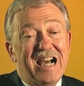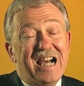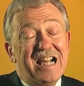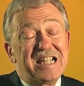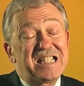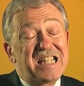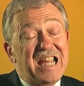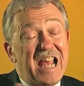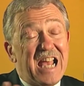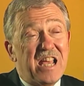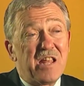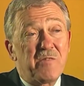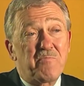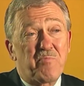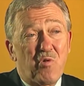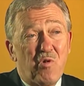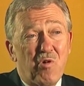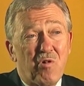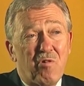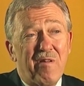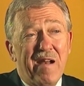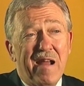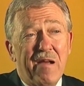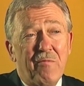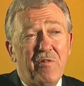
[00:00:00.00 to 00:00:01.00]
A second
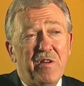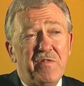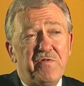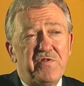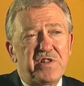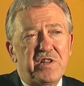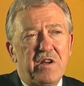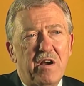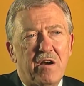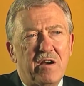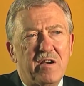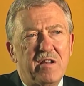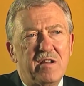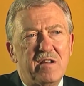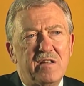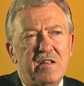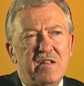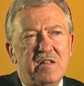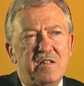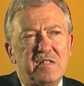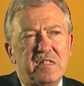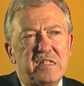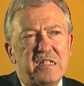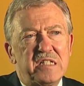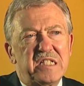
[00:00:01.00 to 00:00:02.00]
program we've started
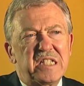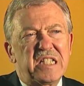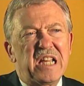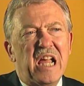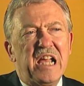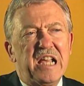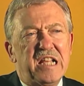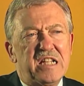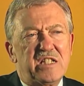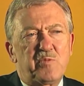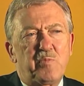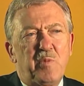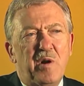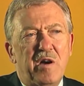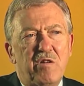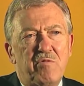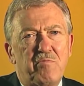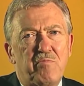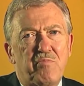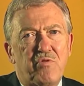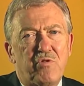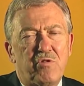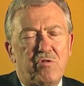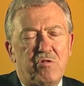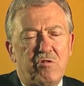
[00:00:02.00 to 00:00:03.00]
is the Science
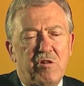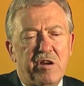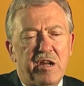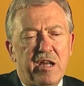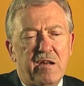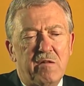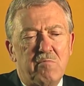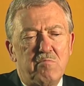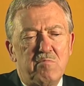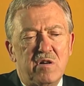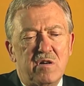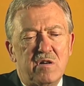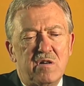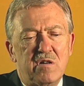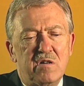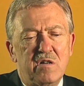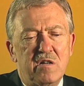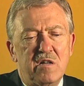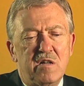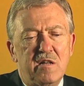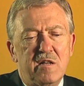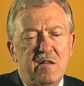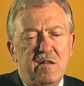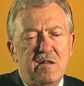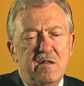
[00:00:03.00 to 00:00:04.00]
Bound program uh,
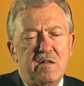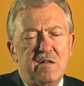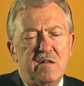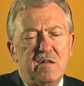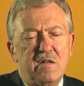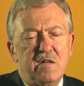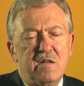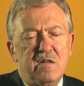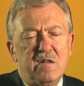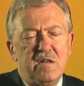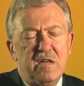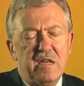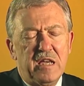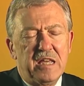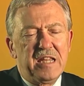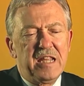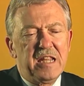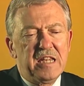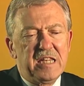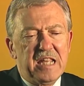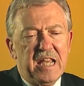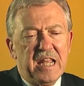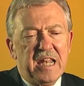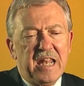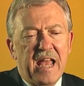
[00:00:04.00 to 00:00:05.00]
uh in
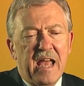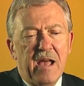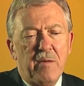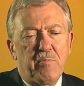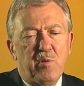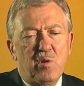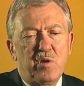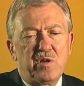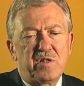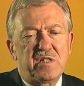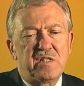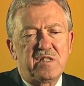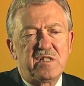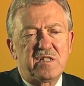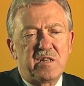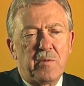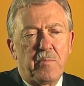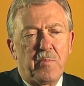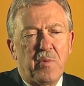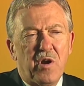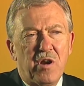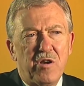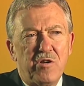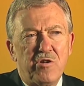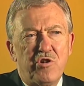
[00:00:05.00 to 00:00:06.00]
Indianapolis. It's
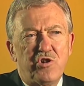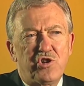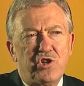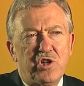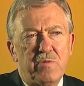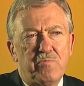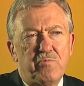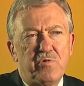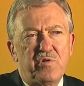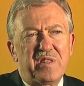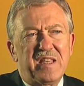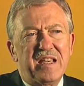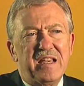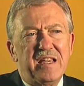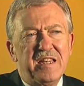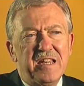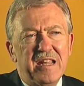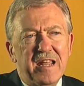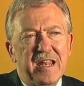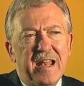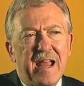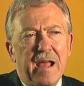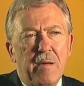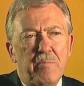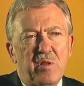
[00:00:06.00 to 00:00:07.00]
a partnership with the
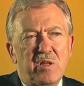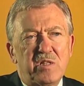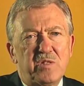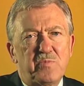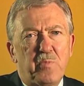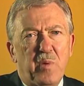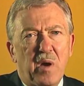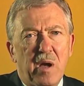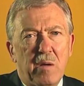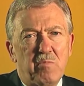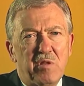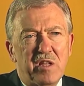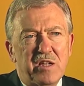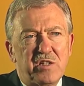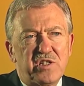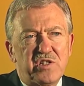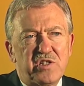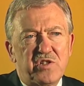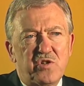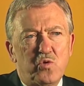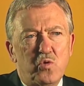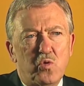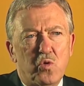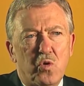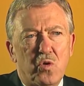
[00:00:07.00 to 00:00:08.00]
Indianapolis Public
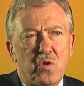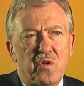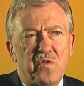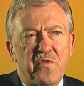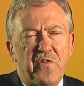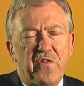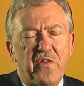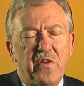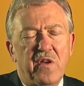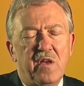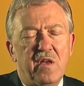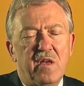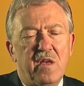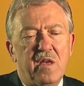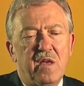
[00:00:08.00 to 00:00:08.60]
Schools